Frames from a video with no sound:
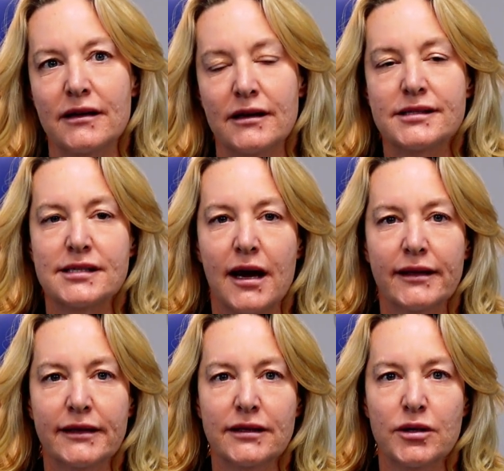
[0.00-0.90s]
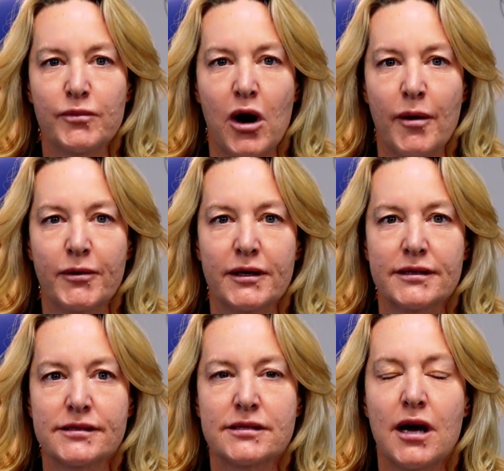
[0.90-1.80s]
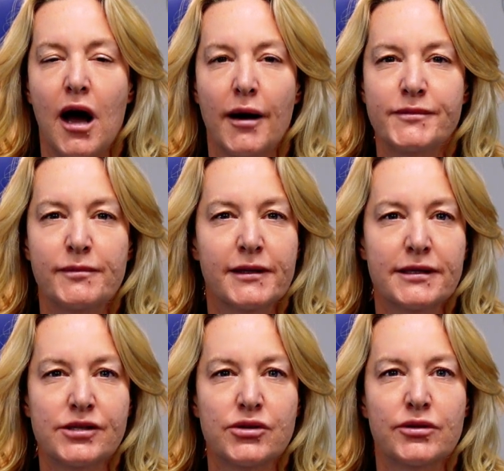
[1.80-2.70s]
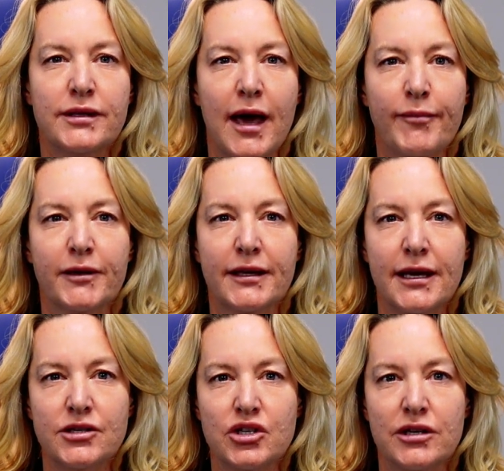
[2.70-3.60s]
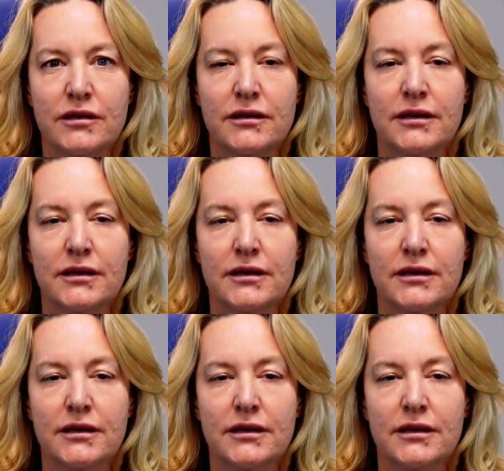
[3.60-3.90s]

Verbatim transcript: is dialing in the properties to optimally suit the application,